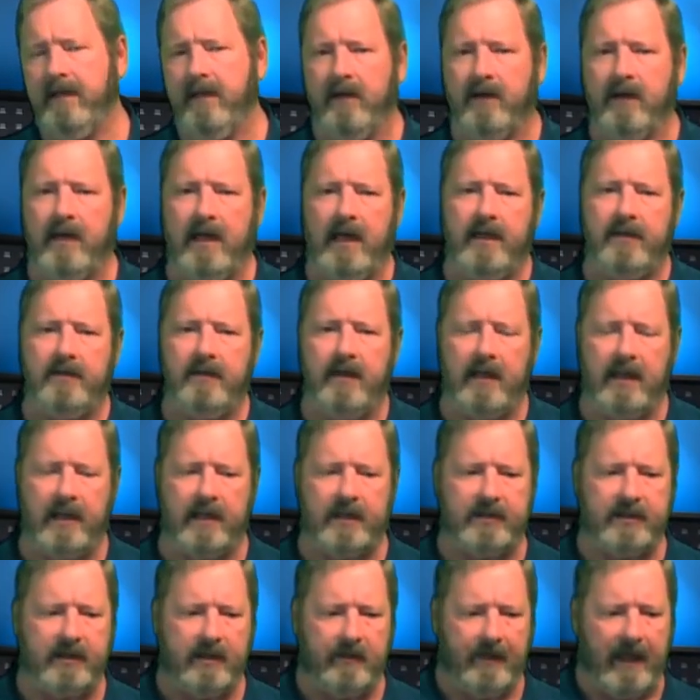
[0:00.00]
On
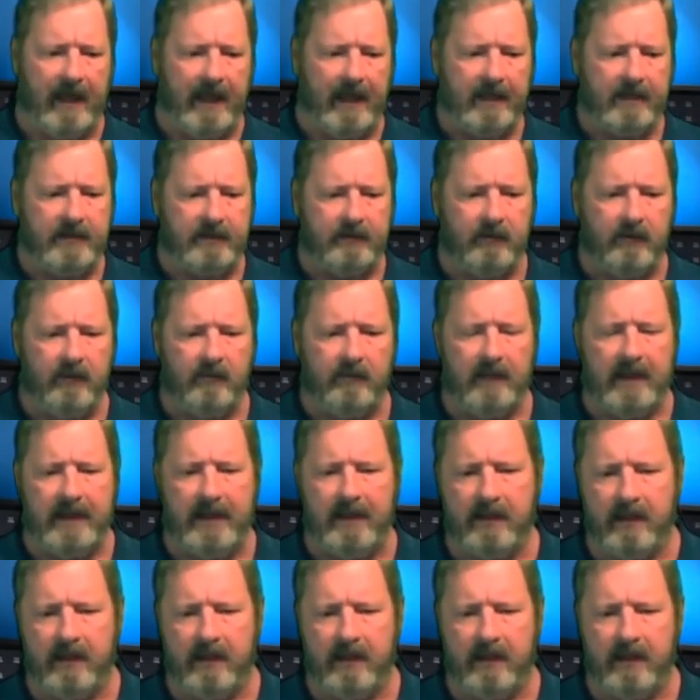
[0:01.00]
hydraulic schematics, normally